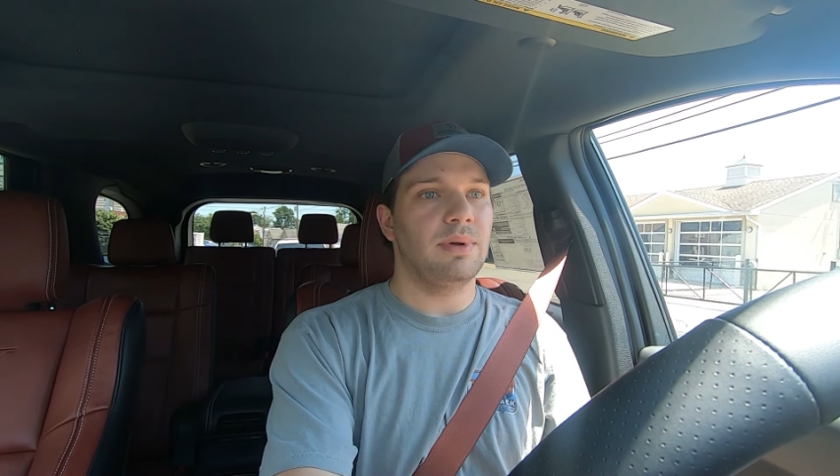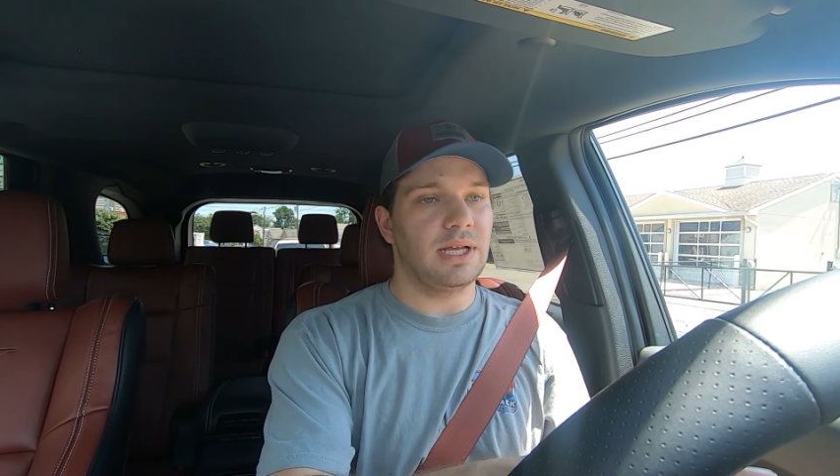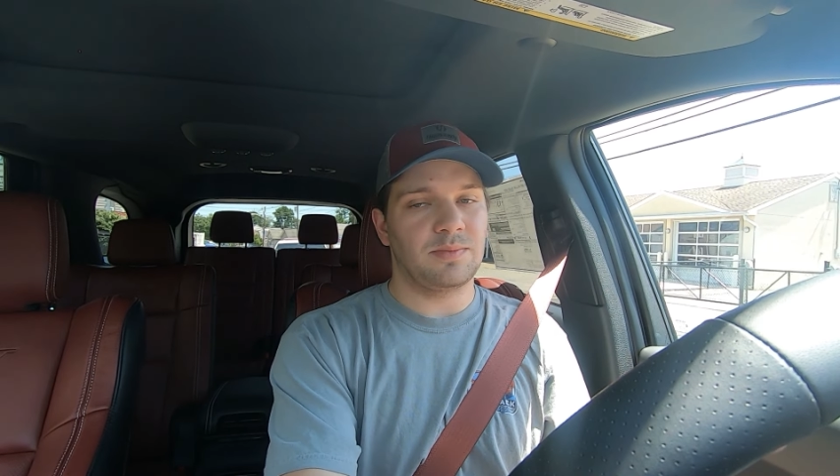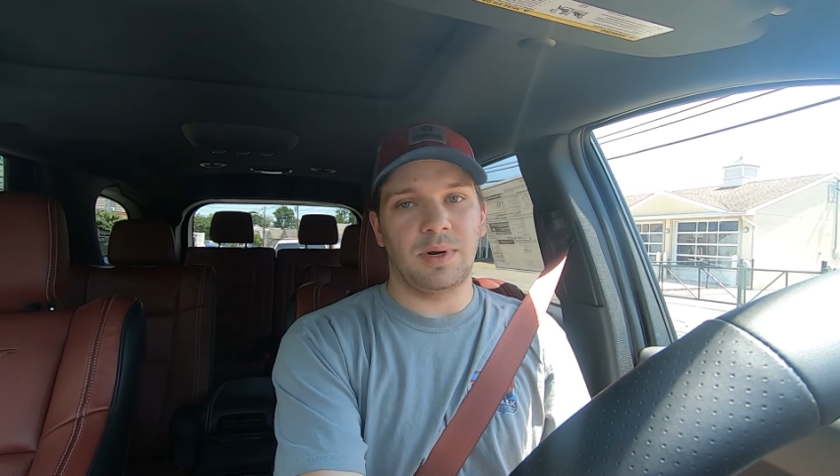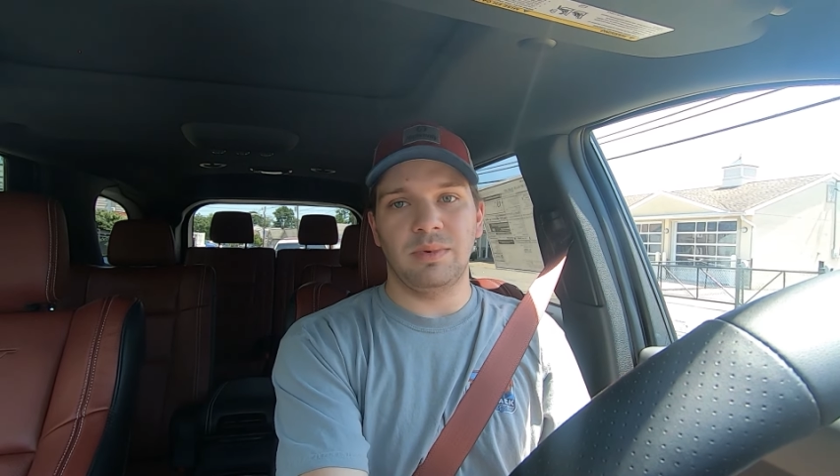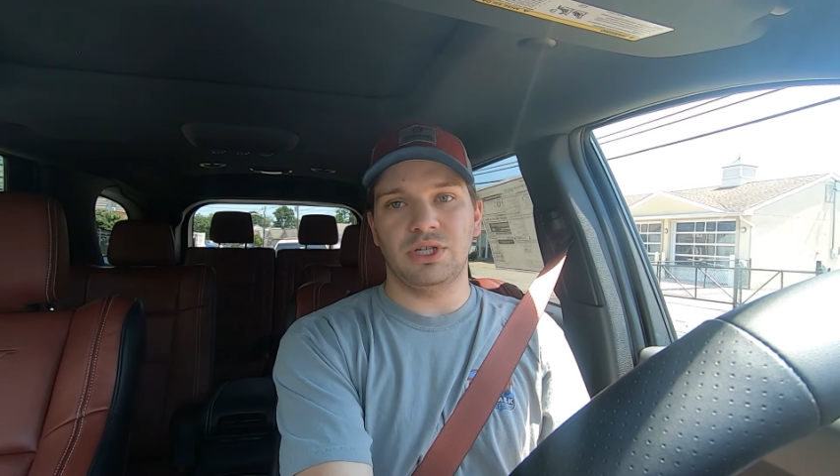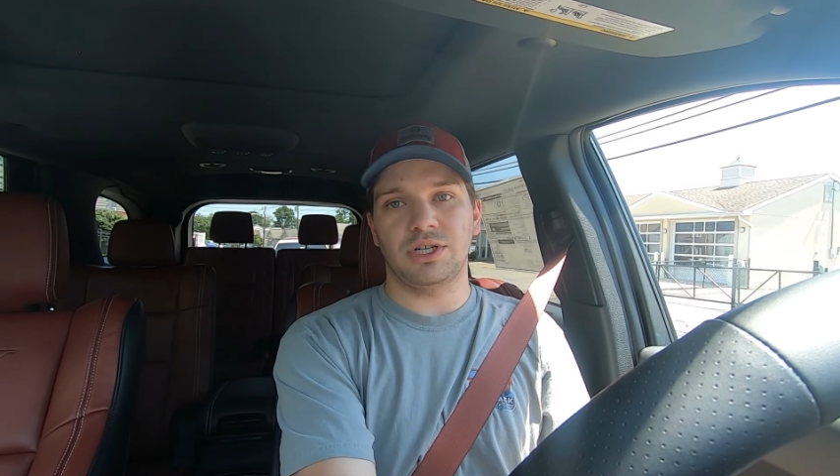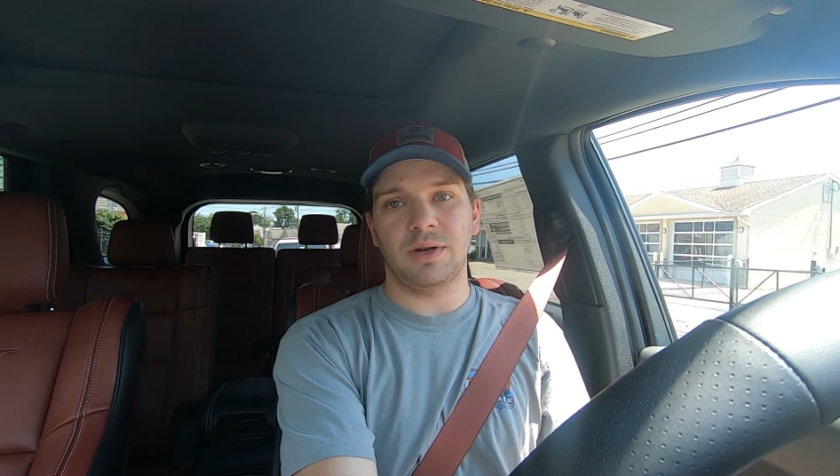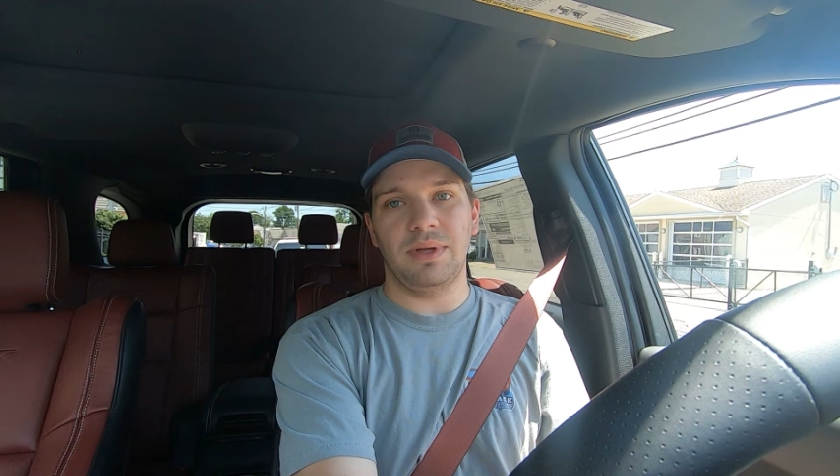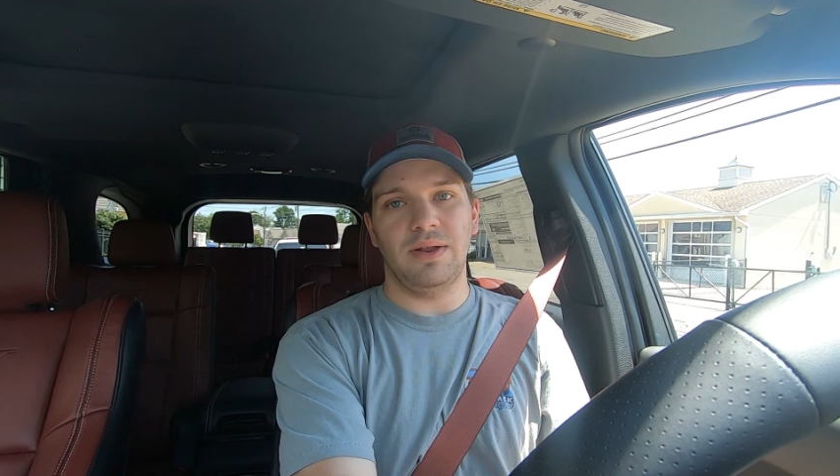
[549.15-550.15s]
But that's pretty much
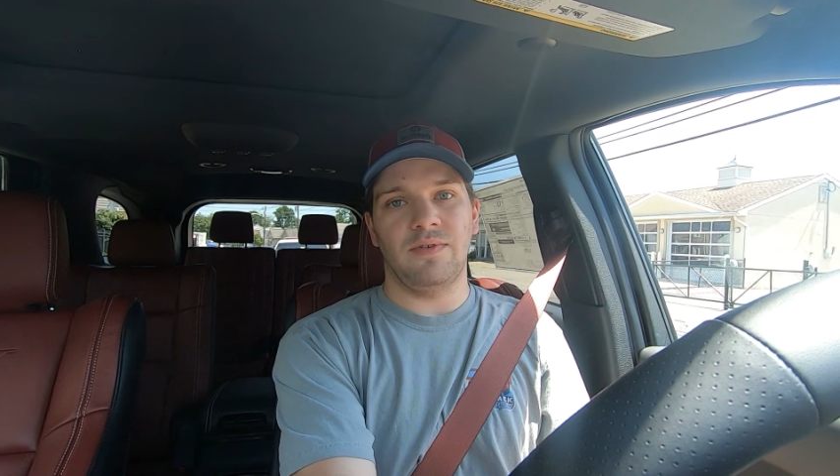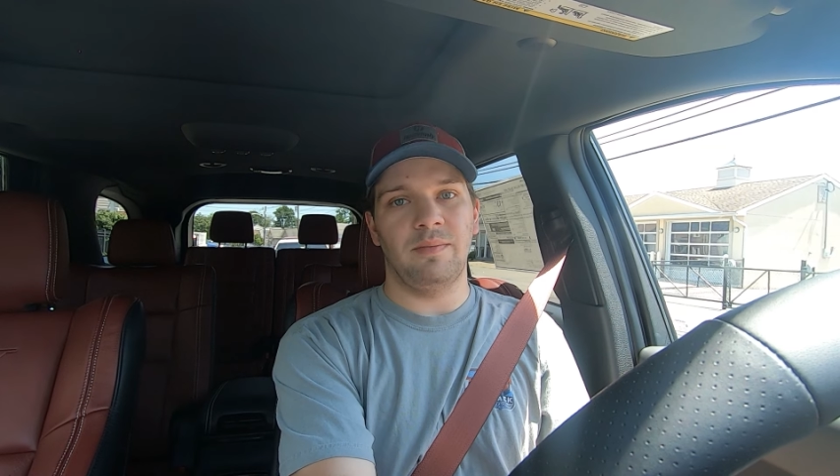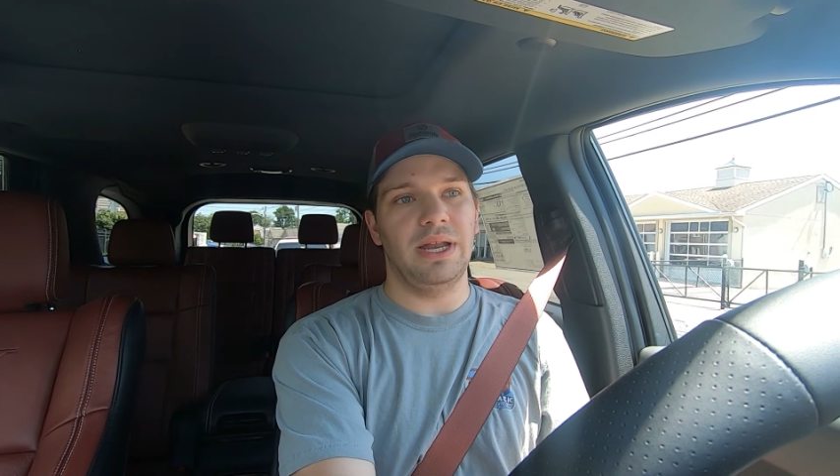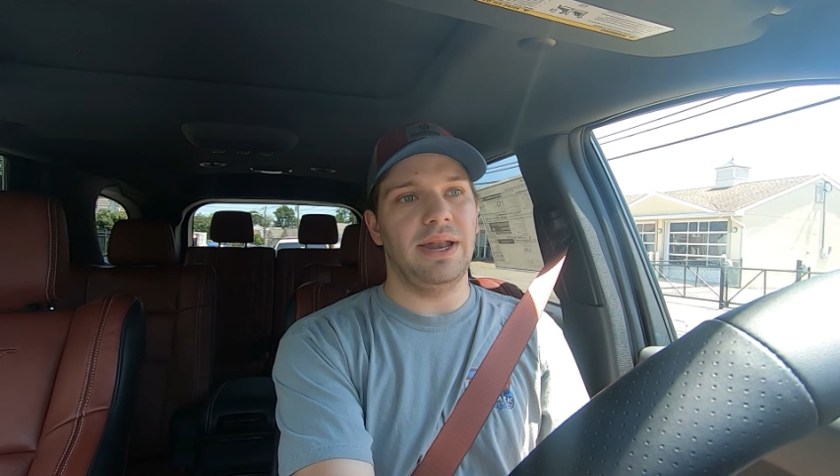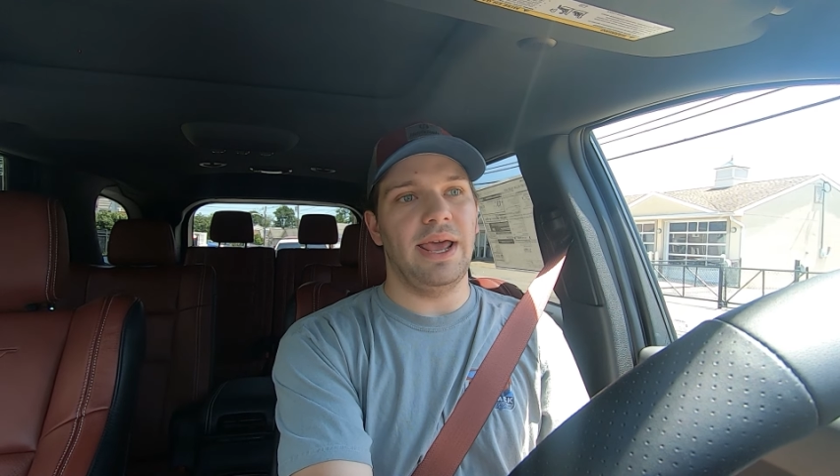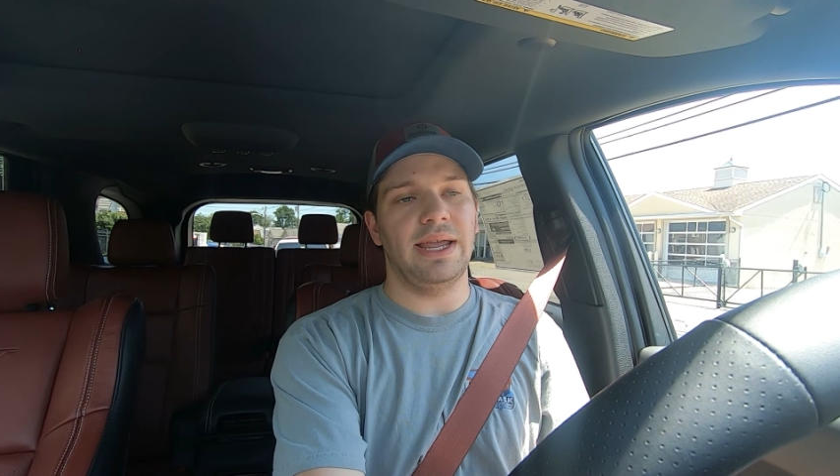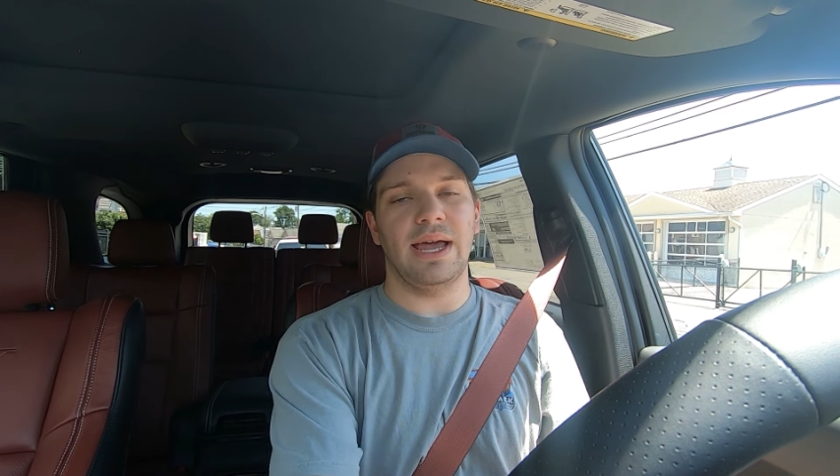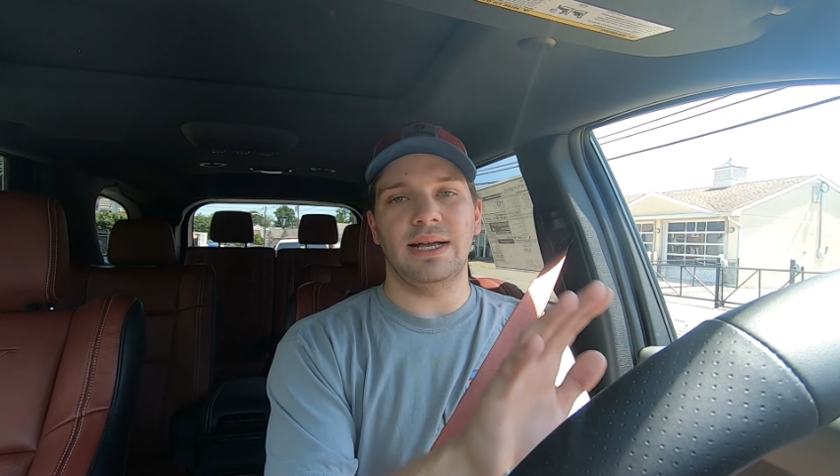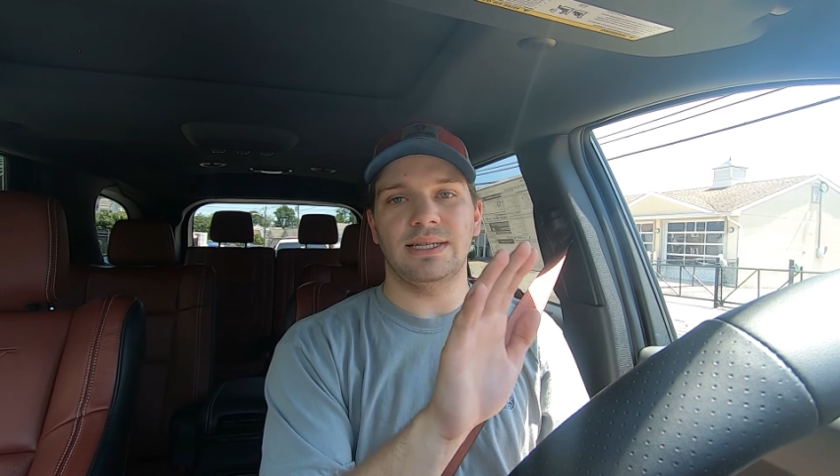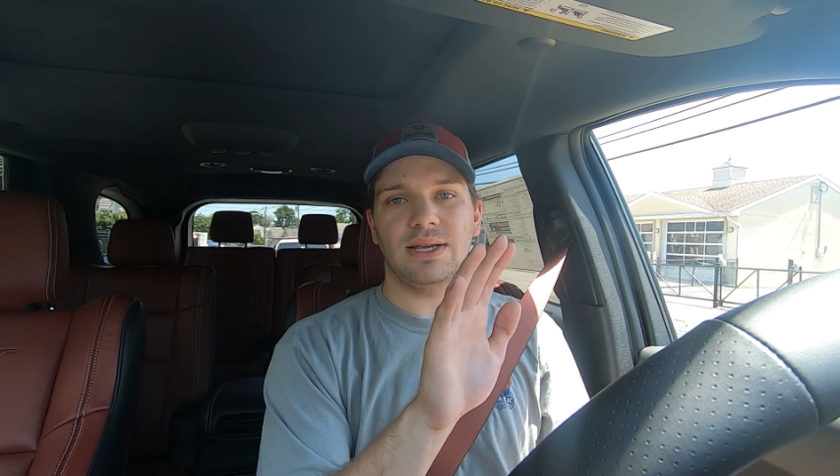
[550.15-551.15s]
just gonna be it for me today,
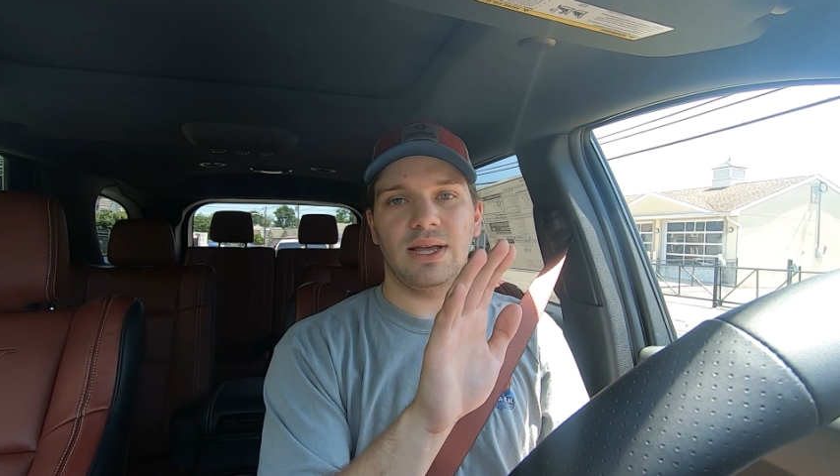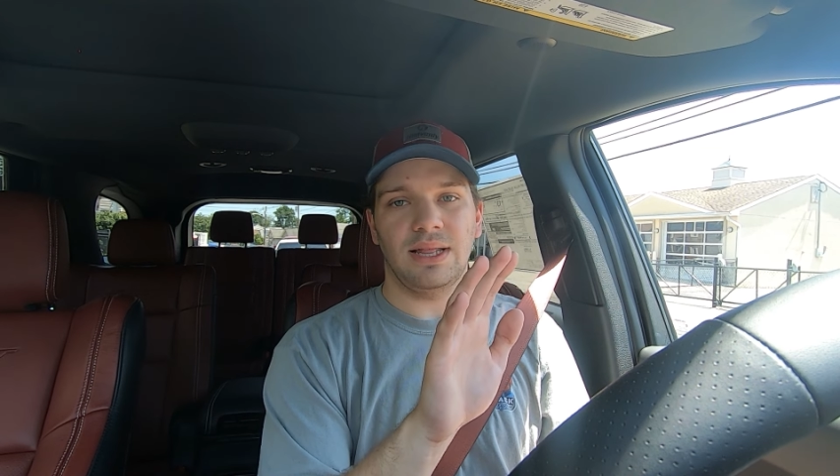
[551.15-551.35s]
guys.